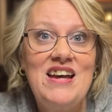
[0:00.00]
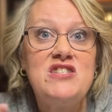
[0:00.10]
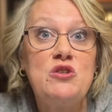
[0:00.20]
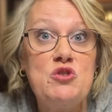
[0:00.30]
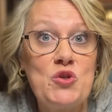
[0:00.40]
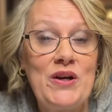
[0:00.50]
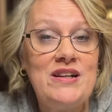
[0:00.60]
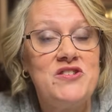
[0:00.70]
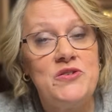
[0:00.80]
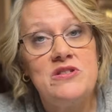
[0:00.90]
So join
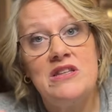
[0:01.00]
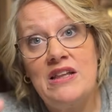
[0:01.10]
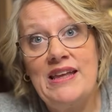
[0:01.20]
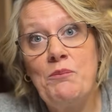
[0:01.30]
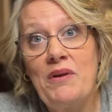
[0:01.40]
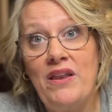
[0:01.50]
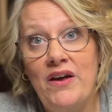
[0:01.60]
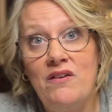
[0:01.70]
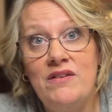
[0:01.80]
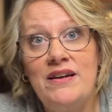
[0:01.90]
us using the link below,